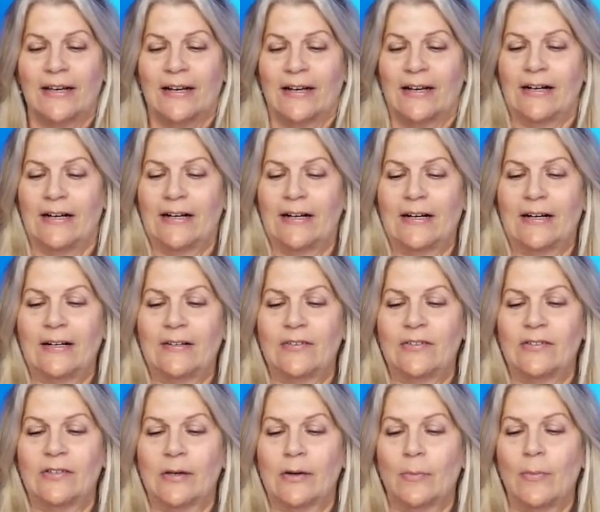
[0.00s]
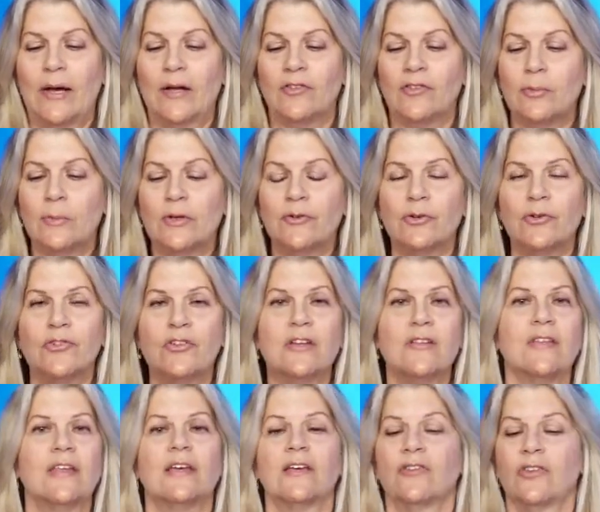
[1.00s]
Uh, about some
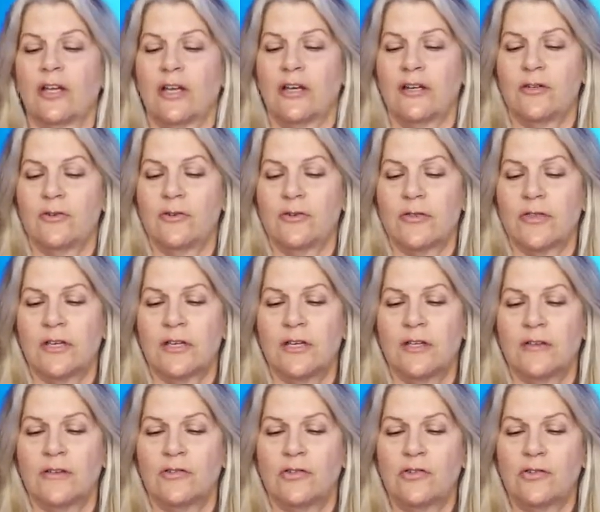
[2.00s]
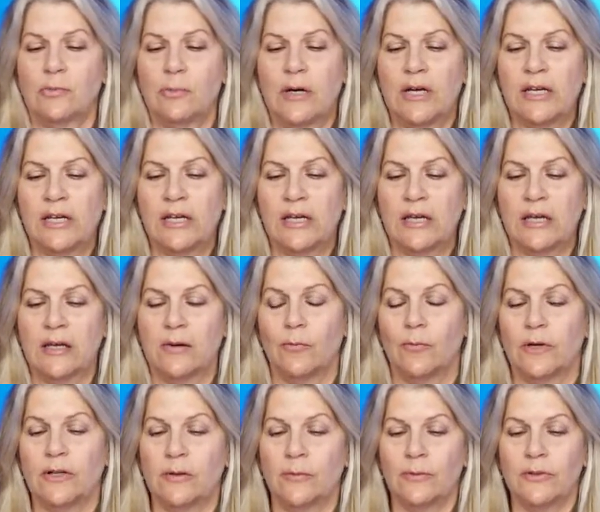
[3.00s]
interesting things, and I know you're thinking this is money.
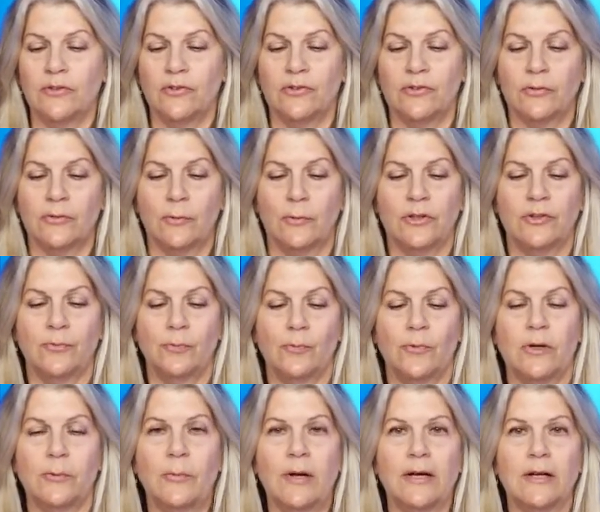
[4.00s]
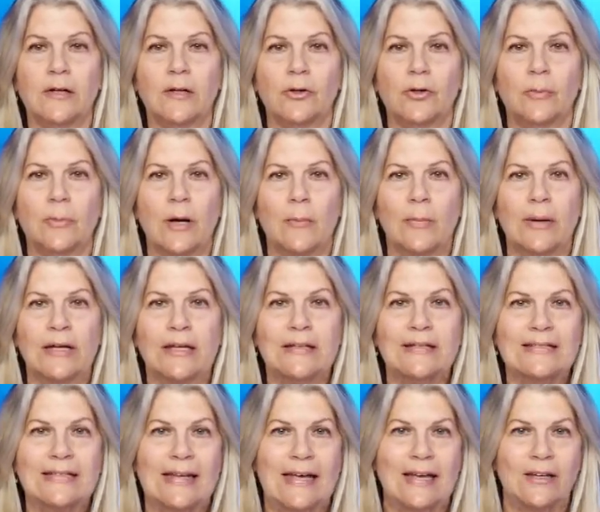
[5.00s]
What, what's what? What am I going to learn about money
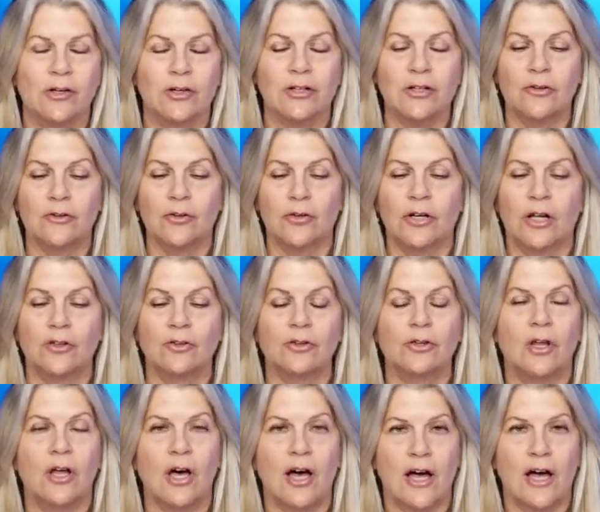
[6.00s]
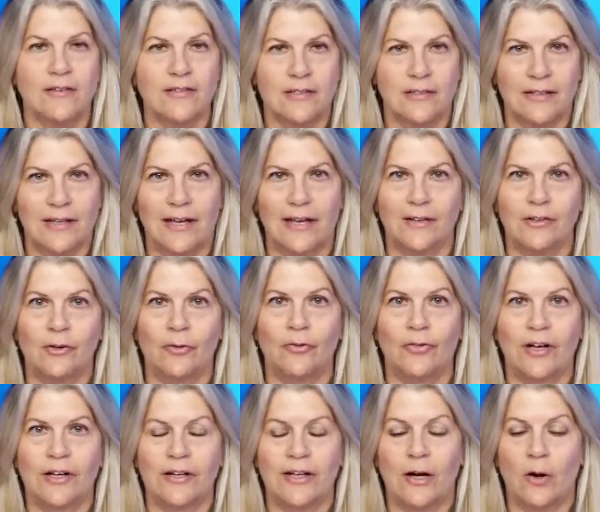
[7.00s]
today? You're going to learn a lot, and you'll
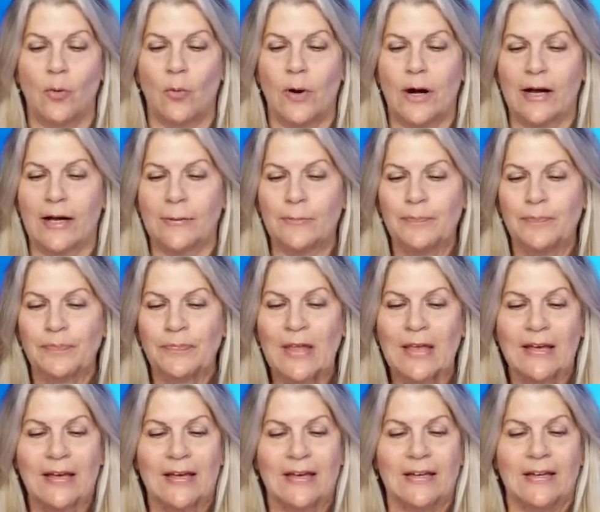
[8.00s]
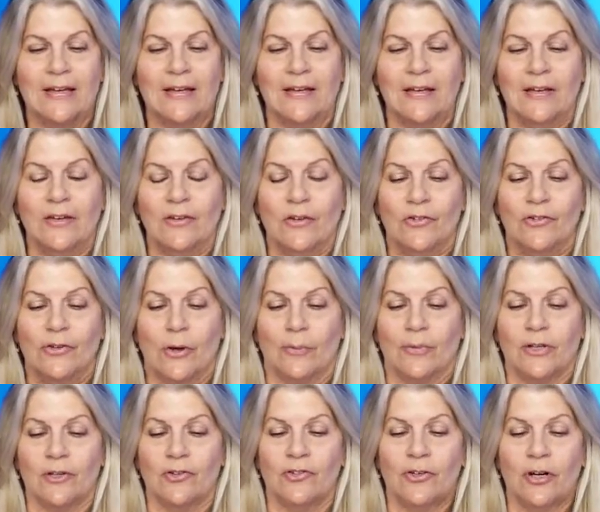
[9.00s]
find out why. So I'm
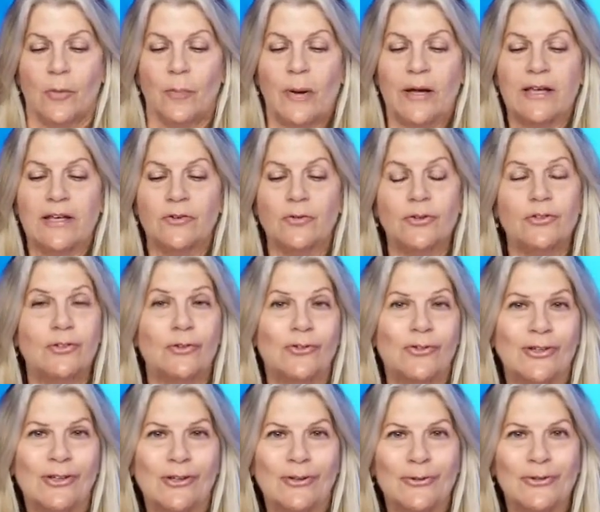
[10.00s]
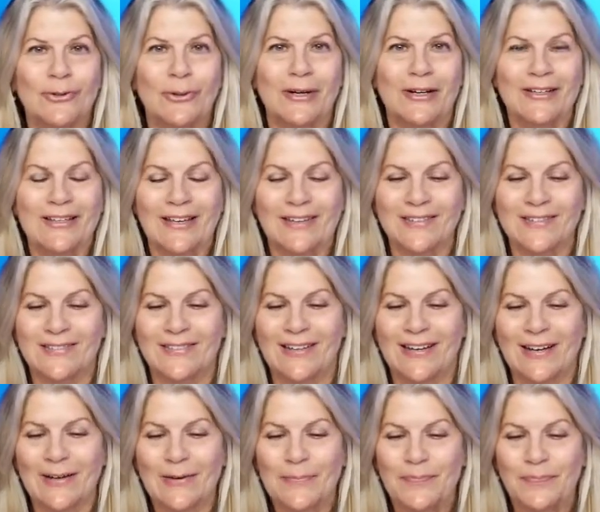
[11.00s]
going to start by introducing you to our guest today.